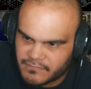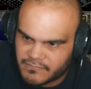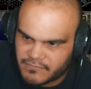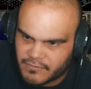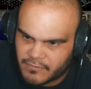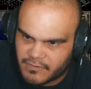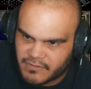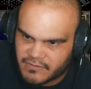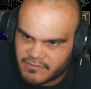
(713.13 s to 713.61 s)

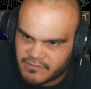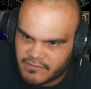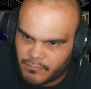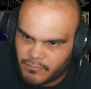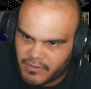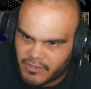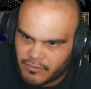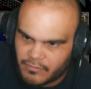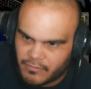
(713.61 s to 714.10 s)
So this is the
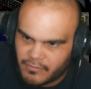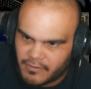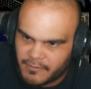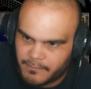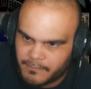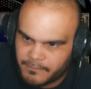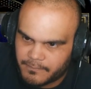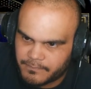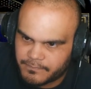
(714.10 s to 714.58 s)
way you do it.
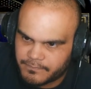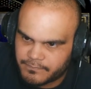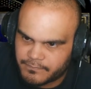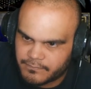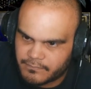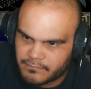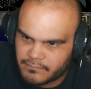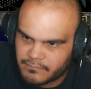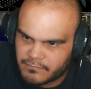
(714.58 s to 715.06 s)

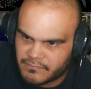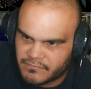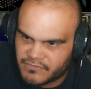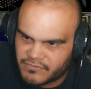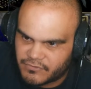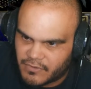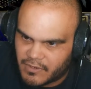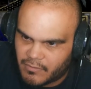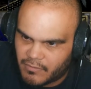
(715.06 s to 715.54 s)

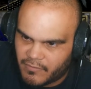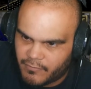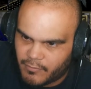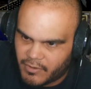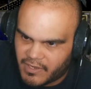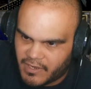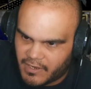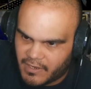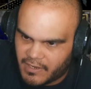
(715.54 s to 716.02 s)
Try to
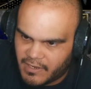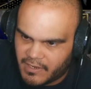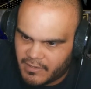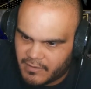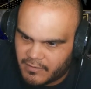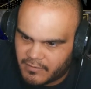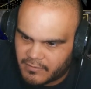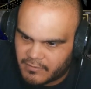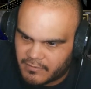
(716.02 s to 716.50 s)
avoid getting
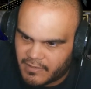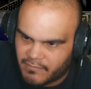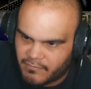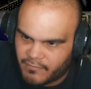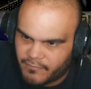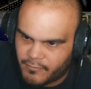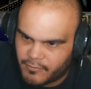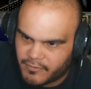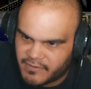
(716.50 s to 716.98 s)
hit. Look,
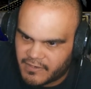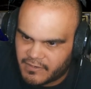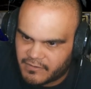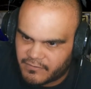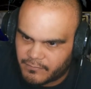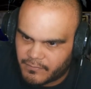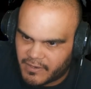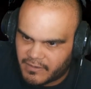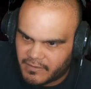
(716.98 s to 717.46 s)
level 14
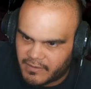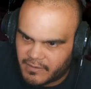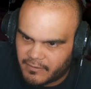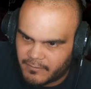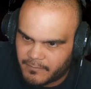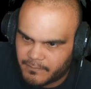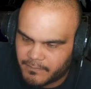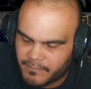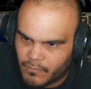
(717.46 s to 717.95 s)
is right
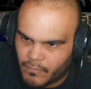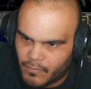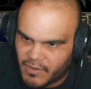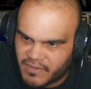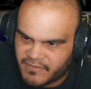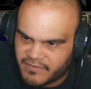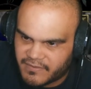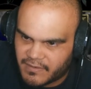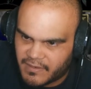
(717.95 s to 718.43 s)
there.
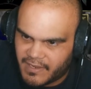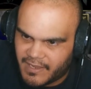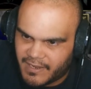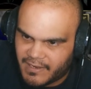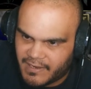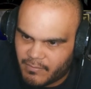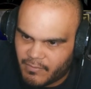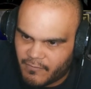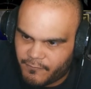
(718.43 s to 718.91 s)
Once
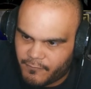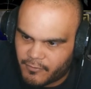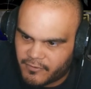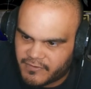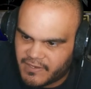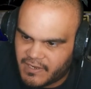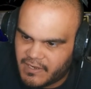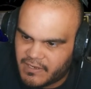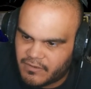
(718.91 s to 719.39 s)
at level
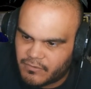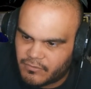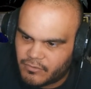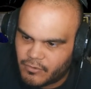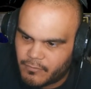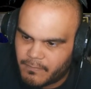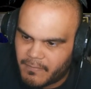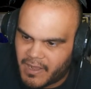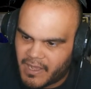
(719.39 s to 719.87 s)
14, you
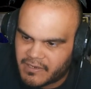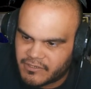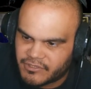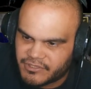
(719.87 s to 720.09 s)
do mana